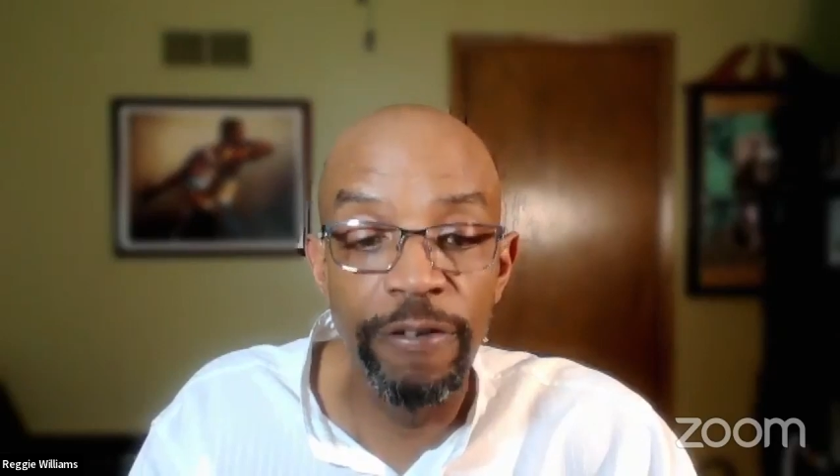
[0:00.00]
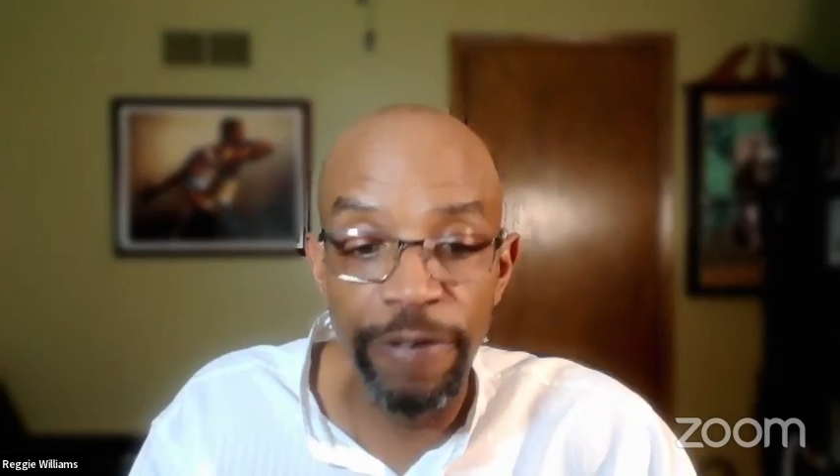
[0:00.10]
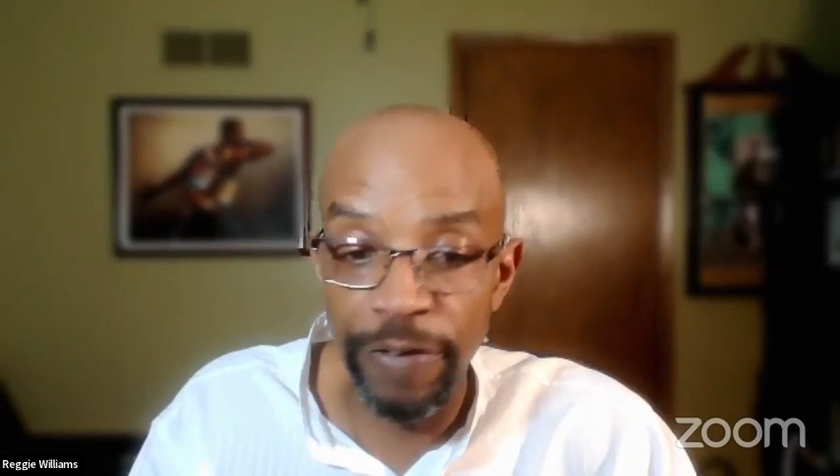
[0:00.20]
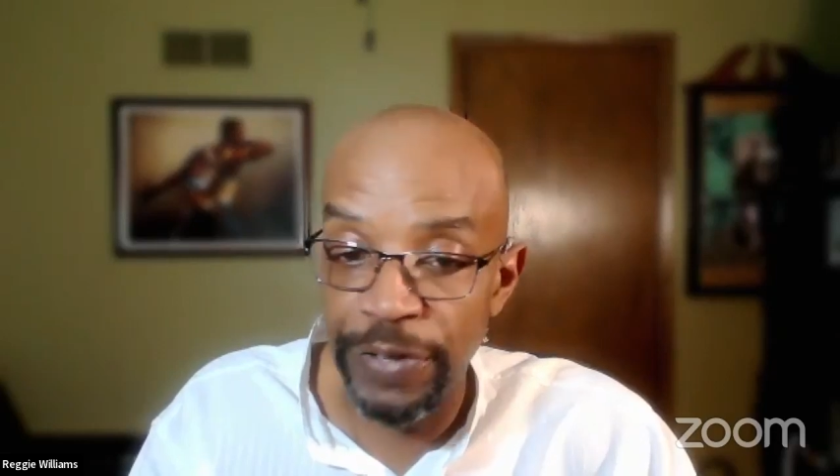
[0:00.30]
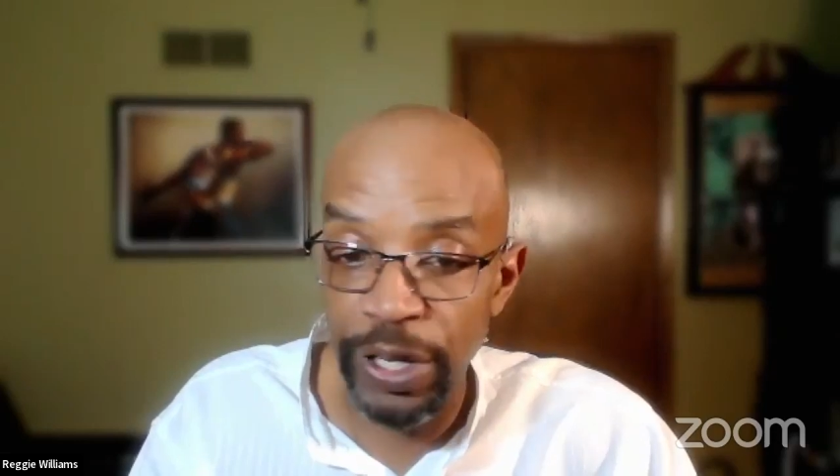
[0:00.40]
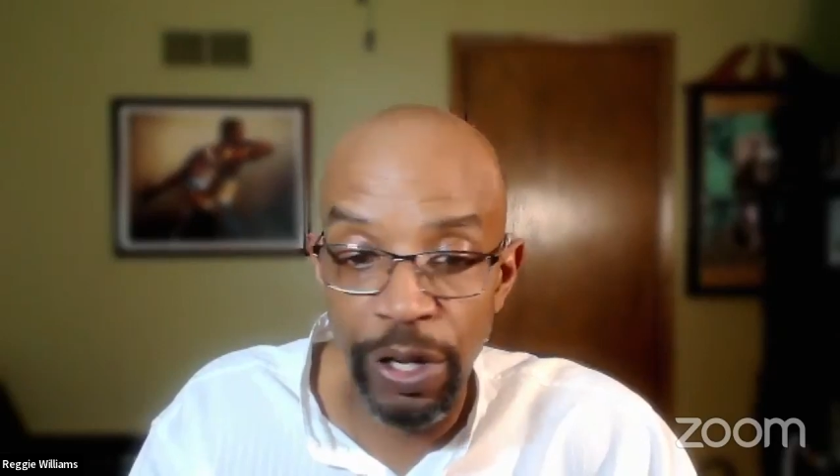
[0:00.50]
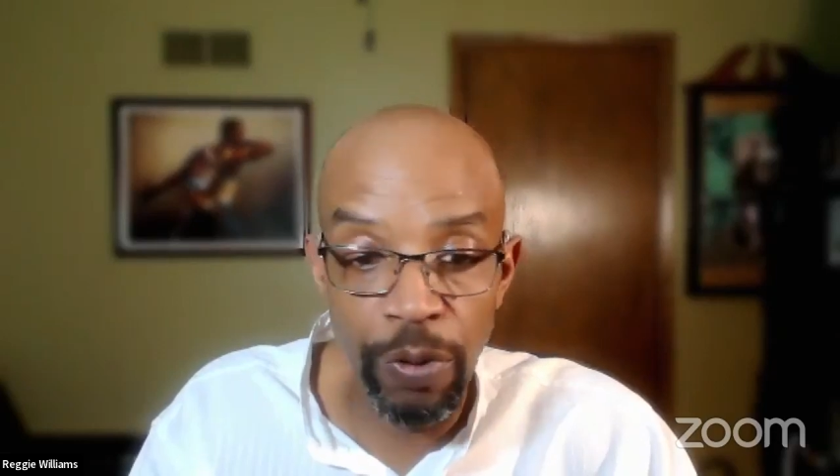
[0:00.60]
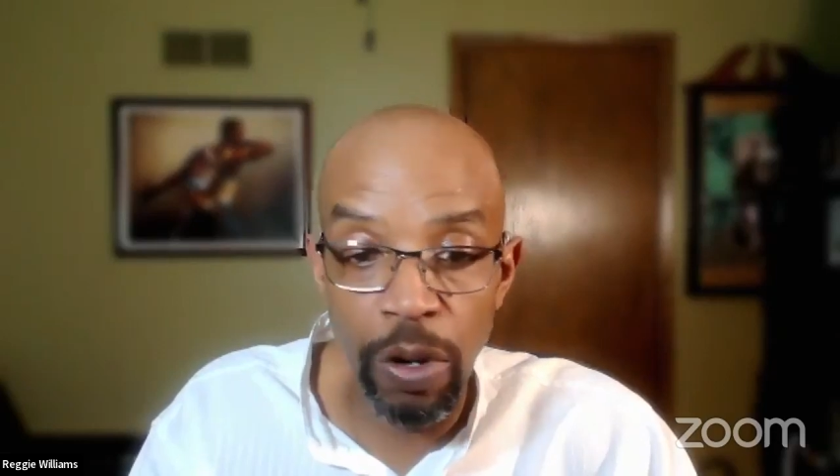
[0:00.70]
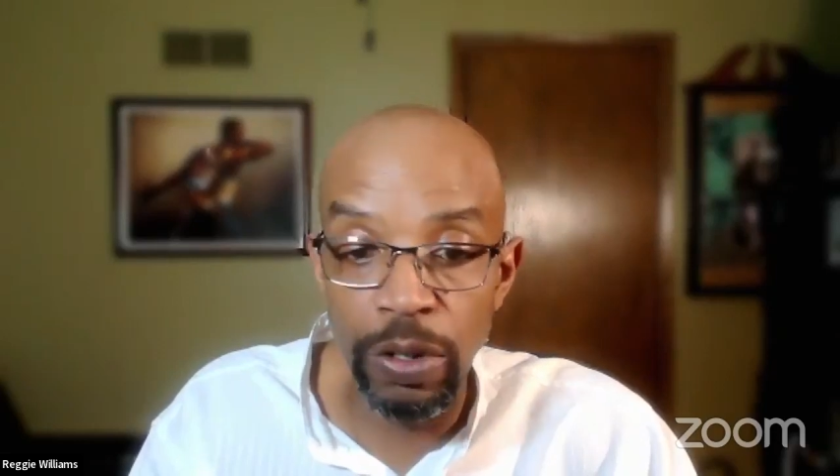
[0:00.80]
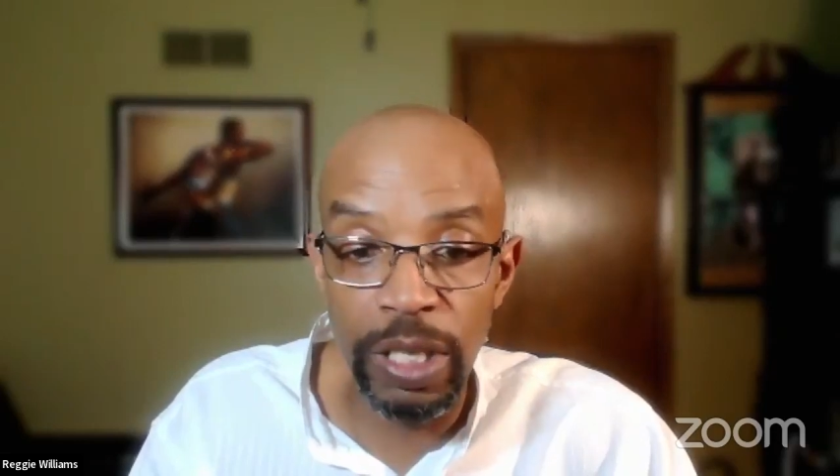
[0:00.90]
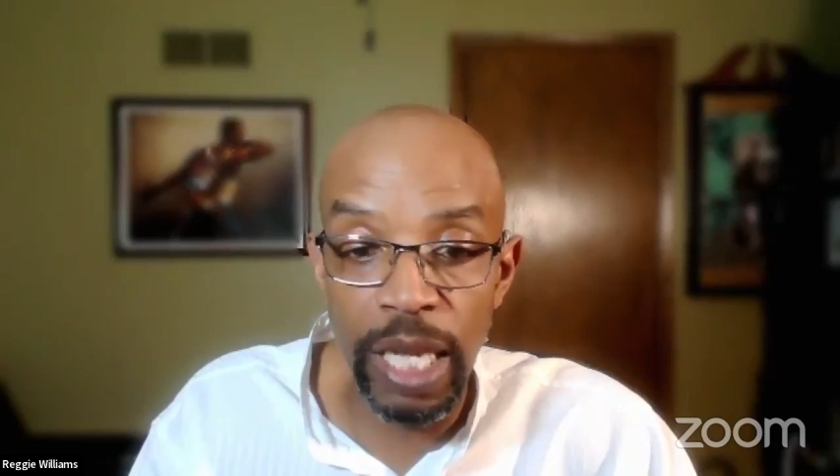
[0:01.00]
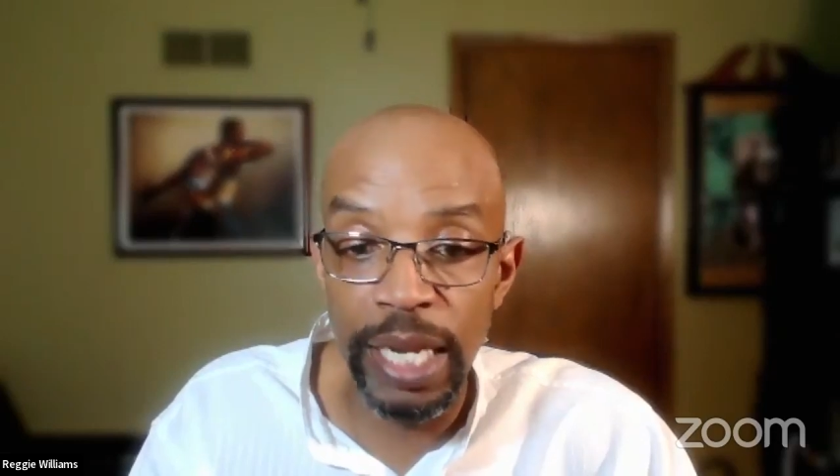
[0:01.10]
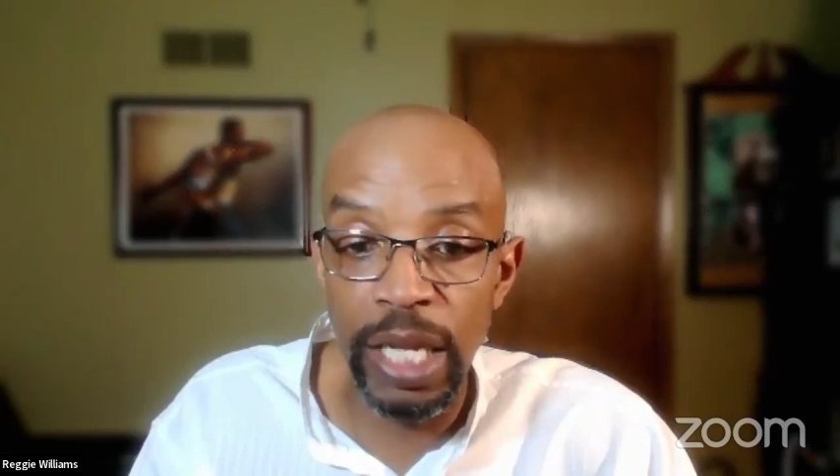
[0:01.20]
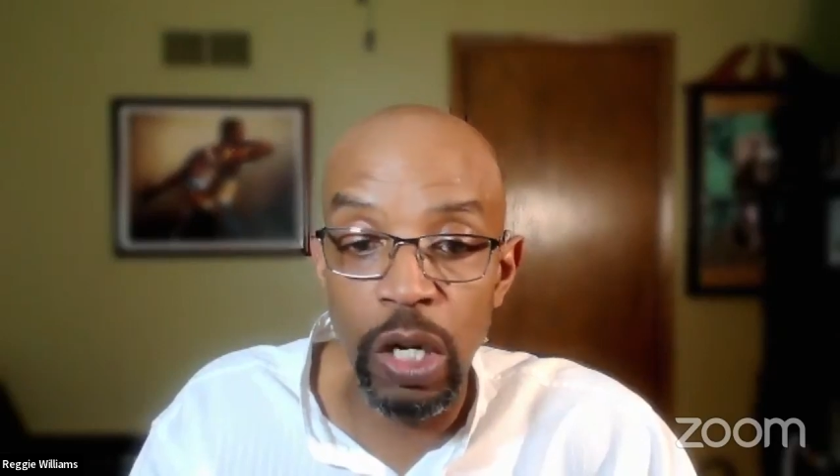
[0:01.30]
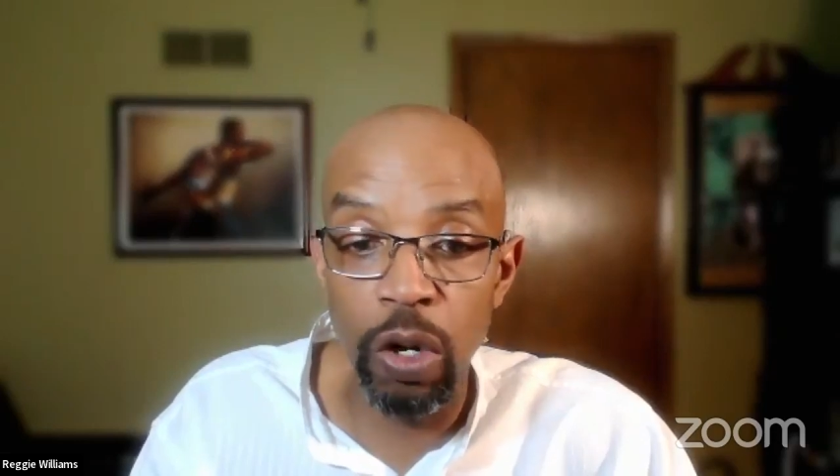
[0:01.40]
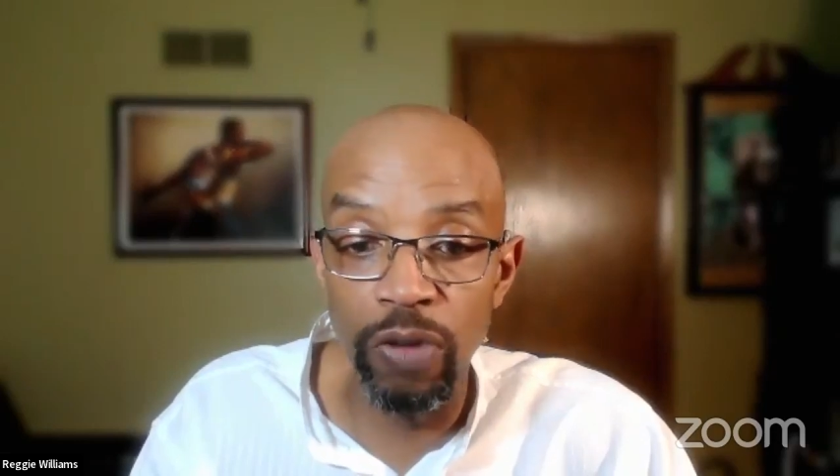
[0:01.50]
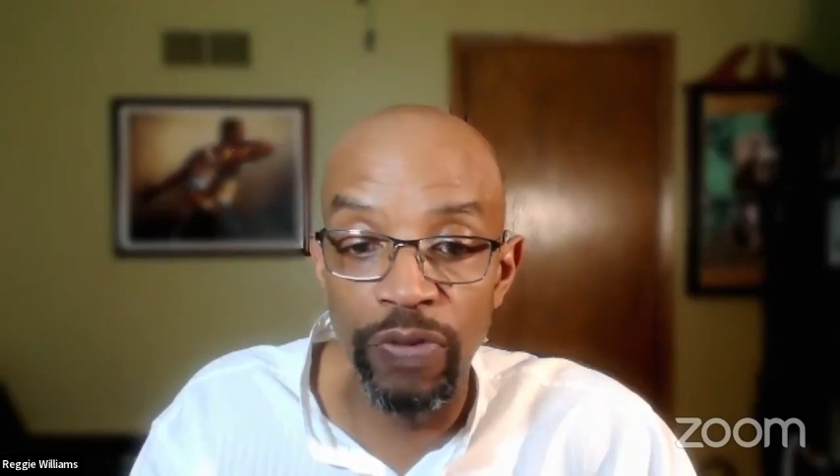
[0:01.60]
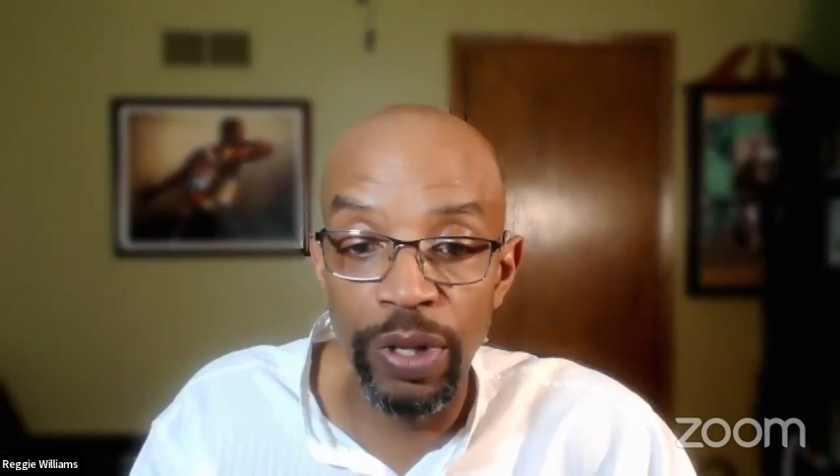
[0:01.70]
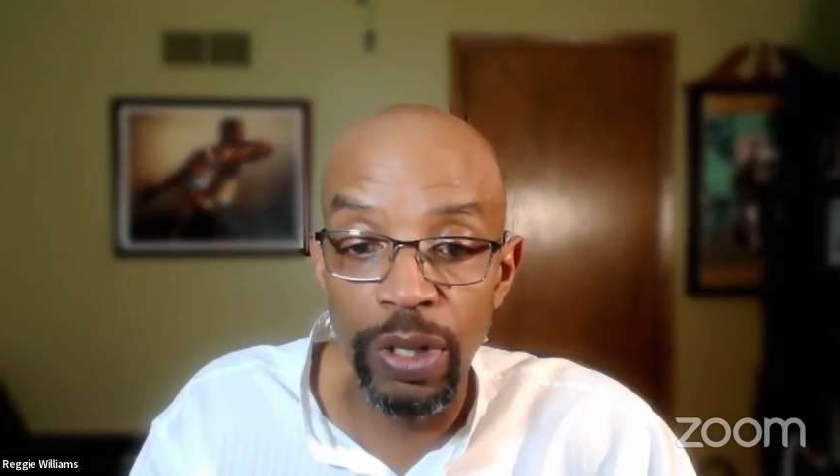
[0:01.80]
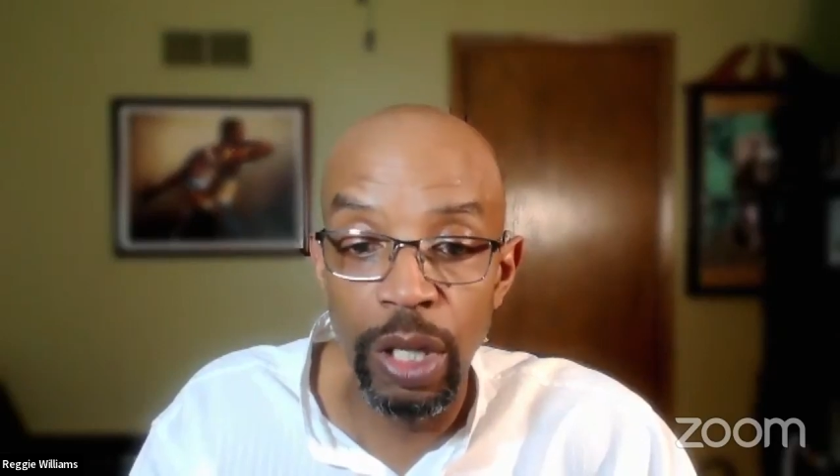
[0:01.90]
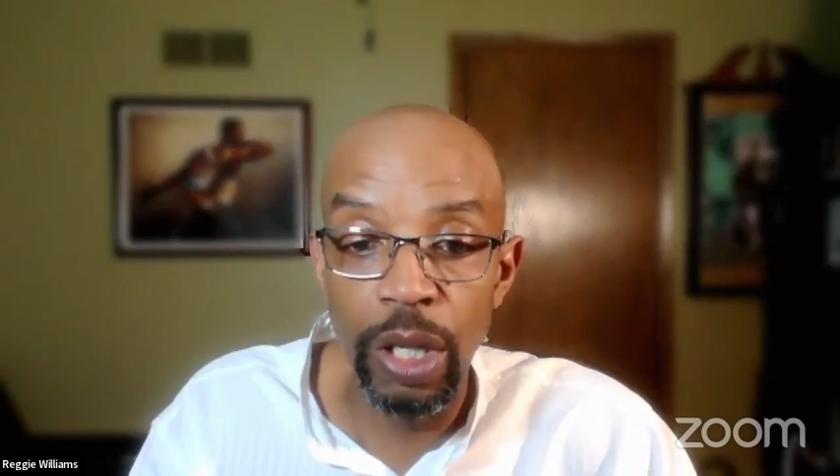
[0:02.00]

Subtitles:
15-year-old Claudette Colvin